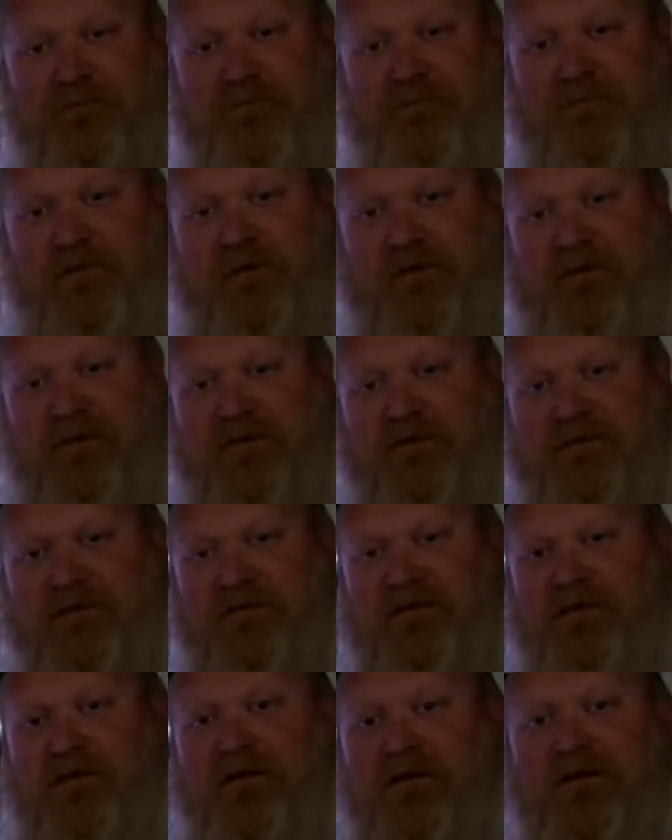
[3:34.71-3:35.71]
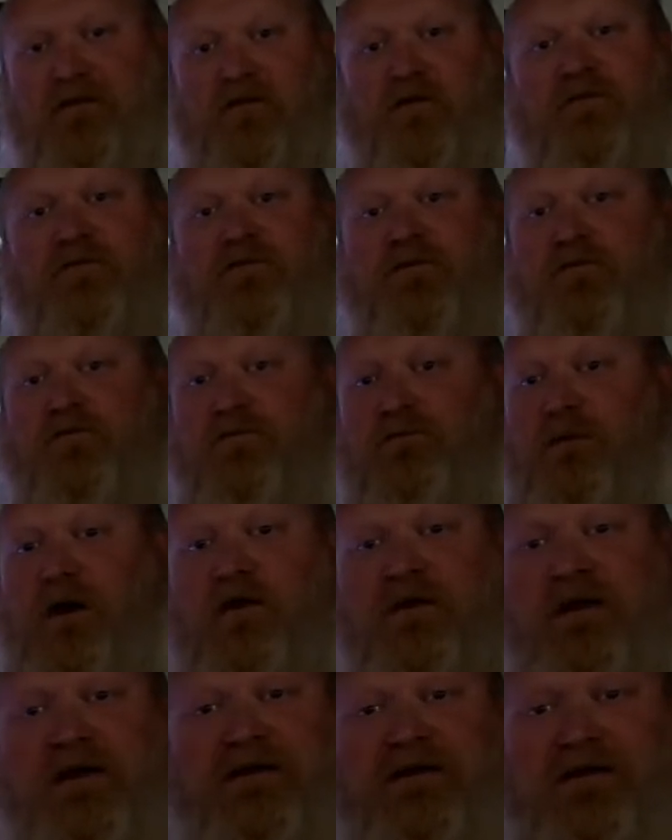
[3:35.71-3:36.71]
Okay? Or if you've
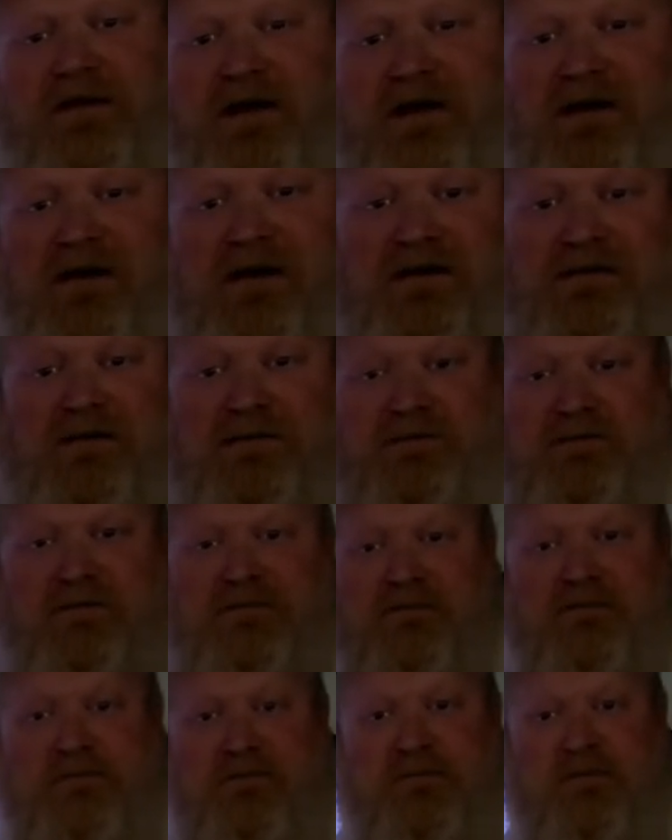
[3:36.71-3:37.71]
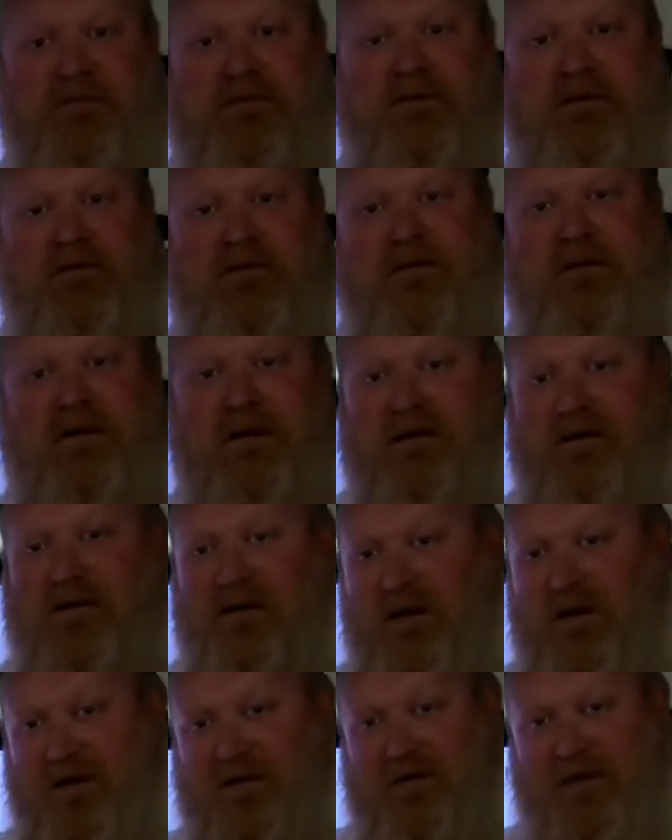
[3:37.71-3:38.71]
bought a Glock, and
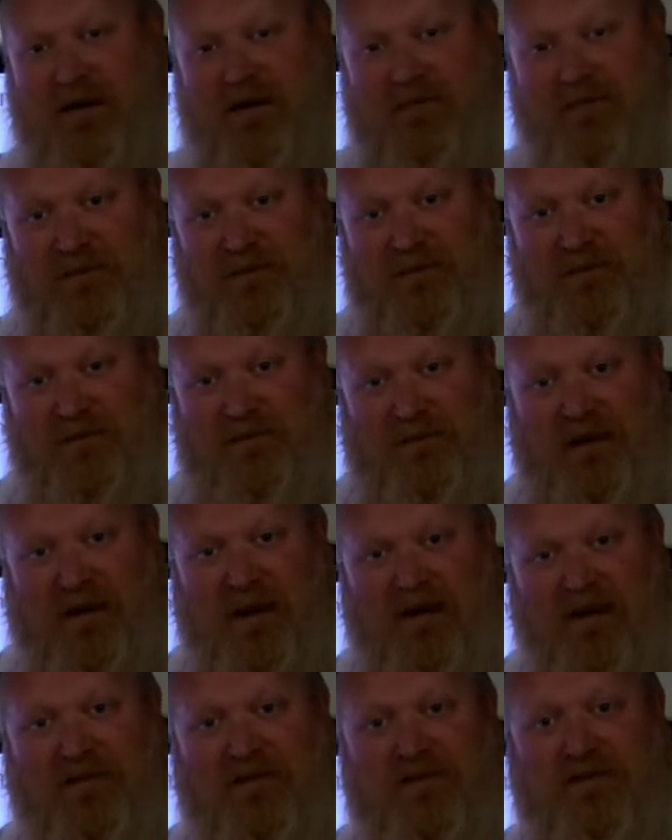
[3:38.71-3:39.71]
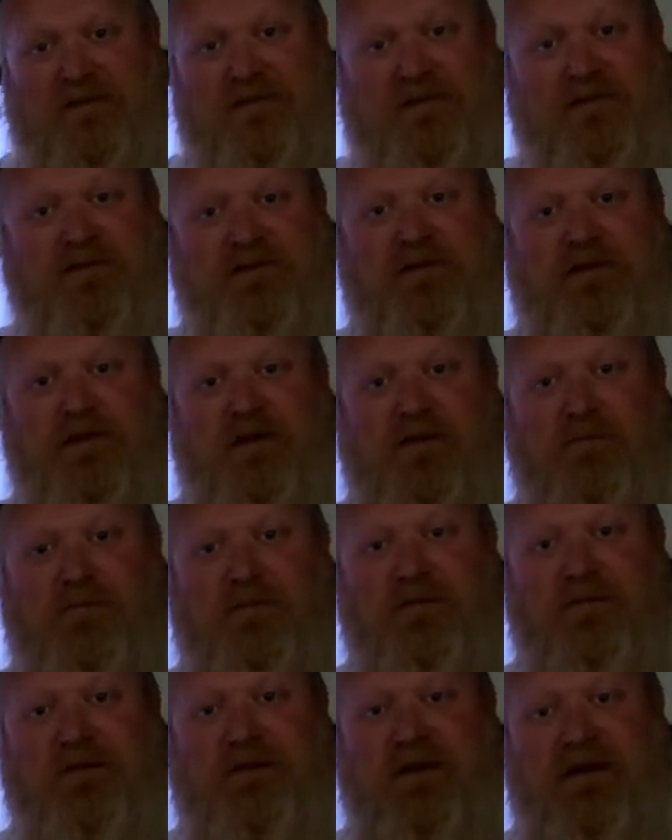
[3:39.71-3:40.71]
Glocks have the little latches so you can
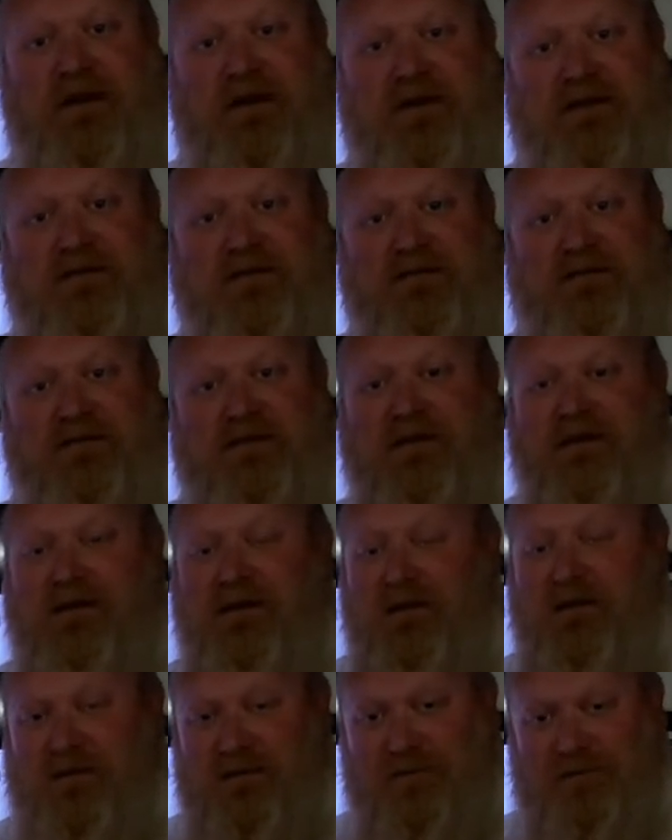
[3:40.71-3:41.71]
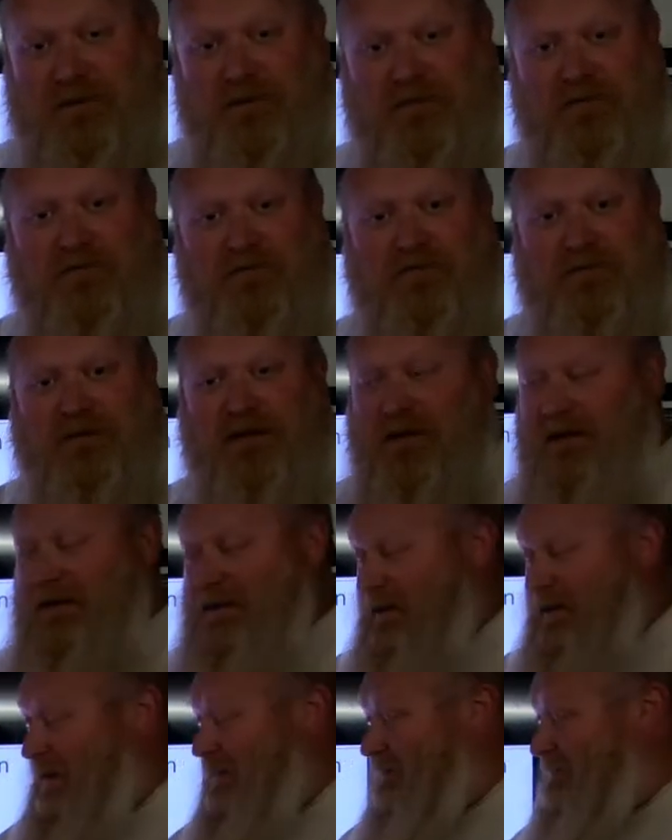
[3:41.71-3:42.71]
open the case, you can use
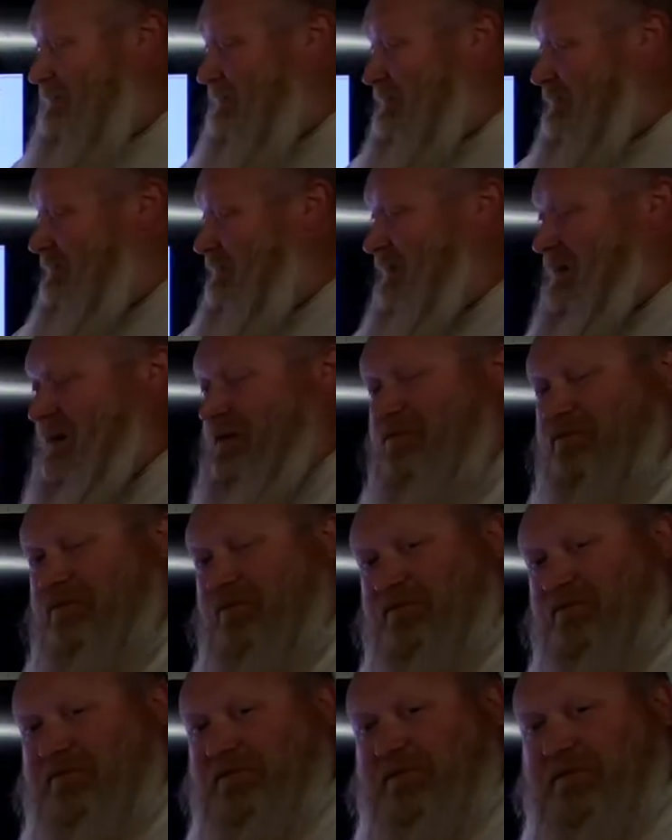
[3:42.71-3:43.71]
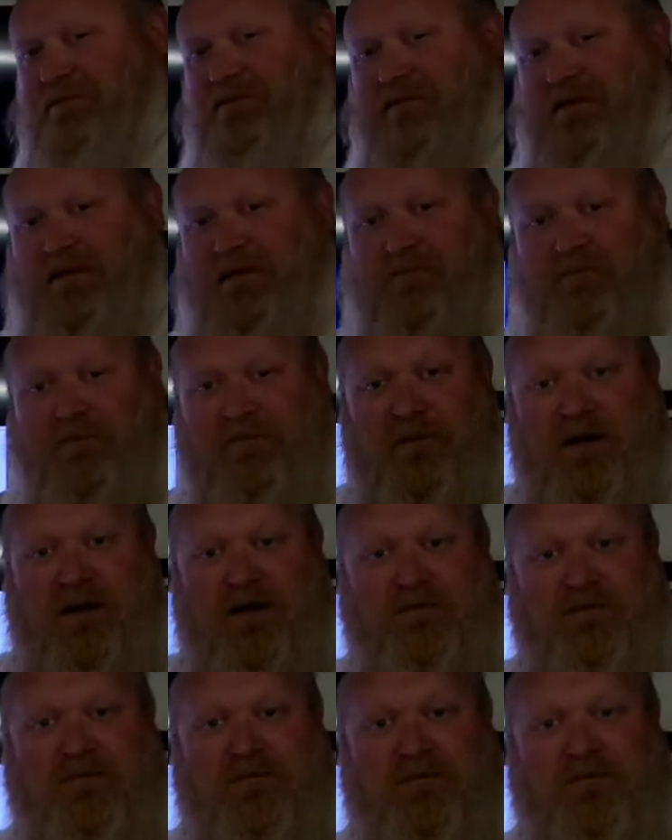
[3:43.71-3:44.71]
that as a container. Those are integral
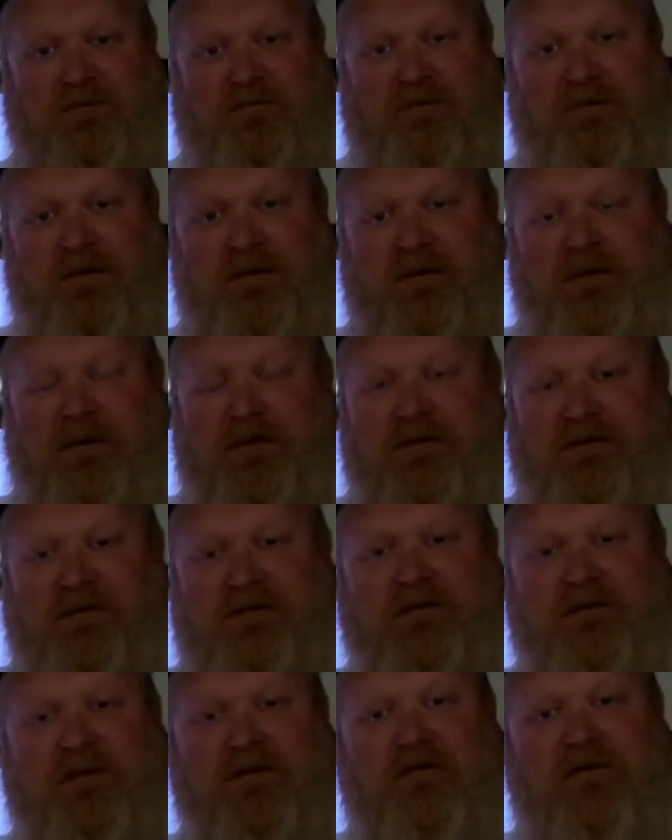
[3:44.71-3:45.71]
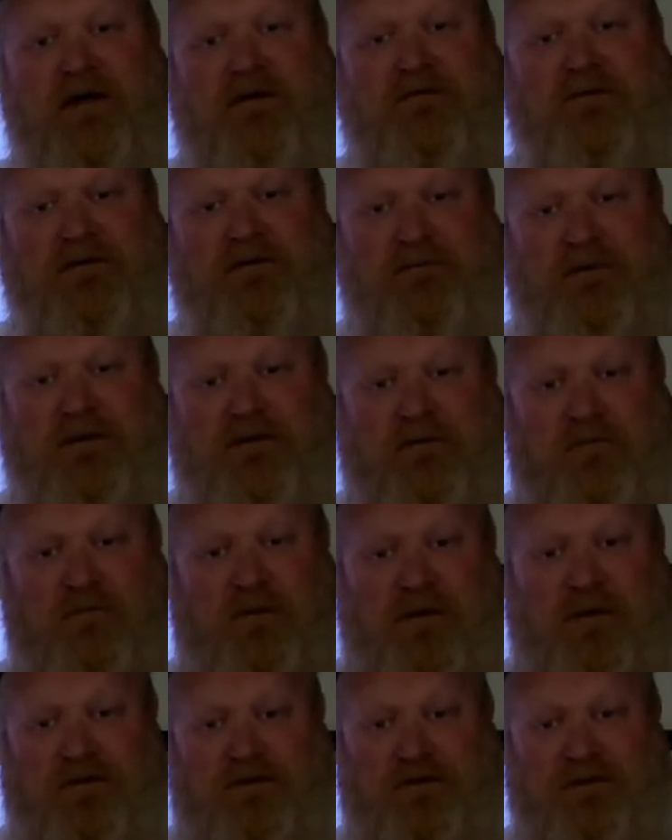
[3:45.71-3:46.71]
fasteners. Let's say you have a Smith and
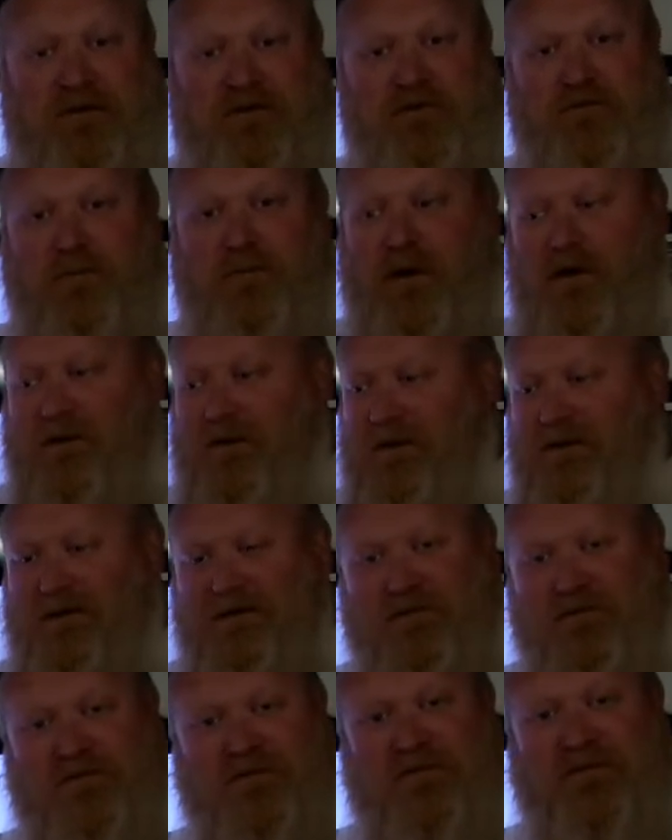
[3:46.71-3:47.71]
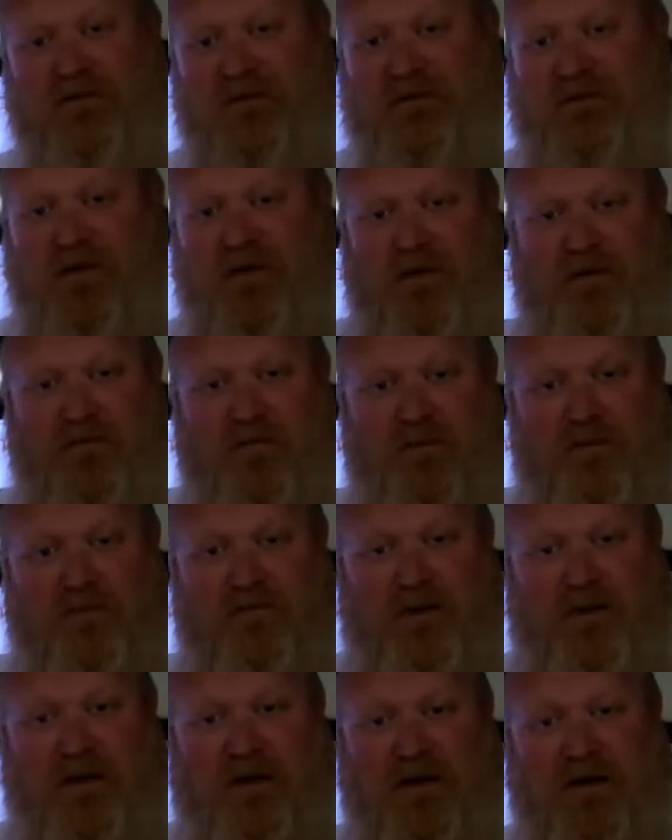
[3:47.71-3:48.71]
Wesson and you bought it and it's just in a
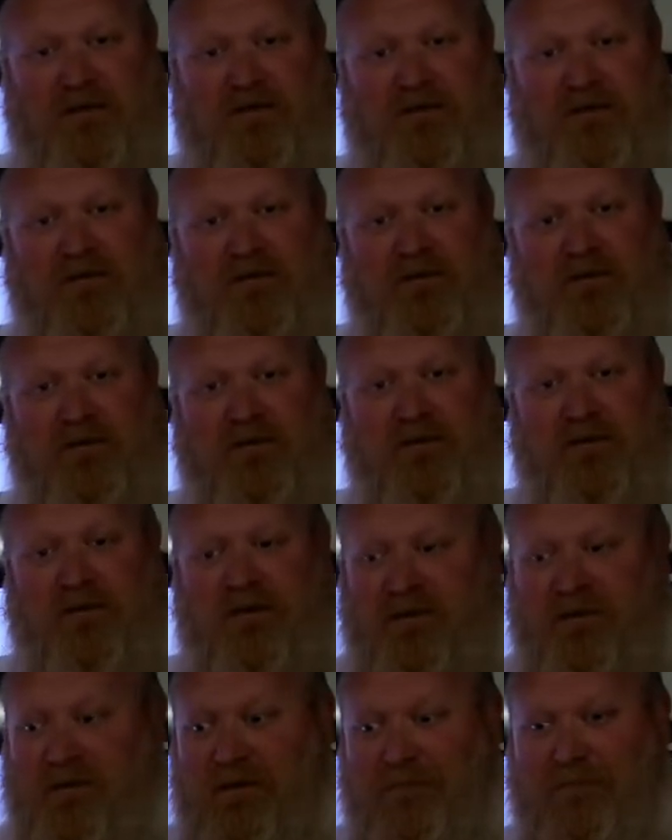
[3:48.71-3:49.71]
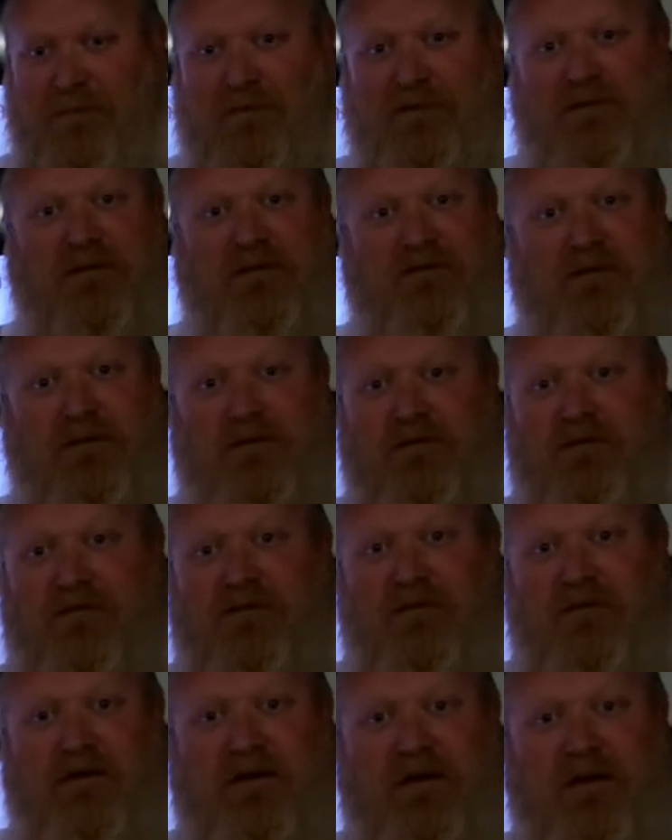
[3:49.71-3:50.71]
cardboard box. All right, they put some of
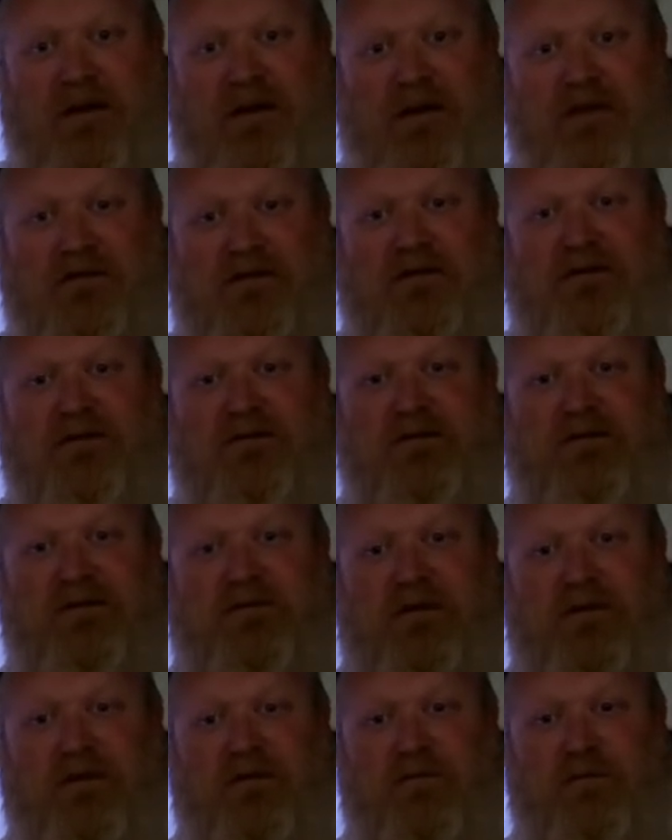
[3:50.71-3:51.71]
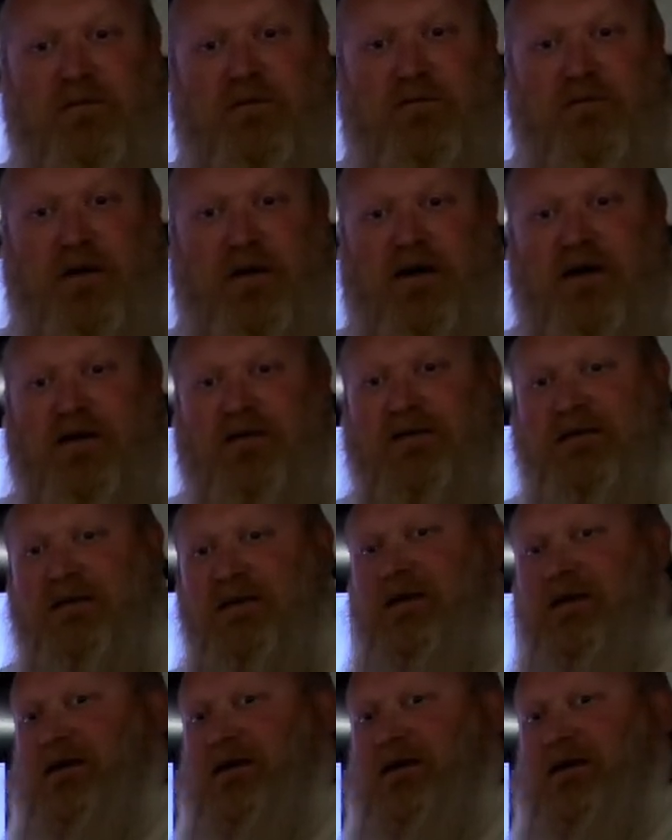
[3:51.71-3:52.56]
their handguns in a cardboard box.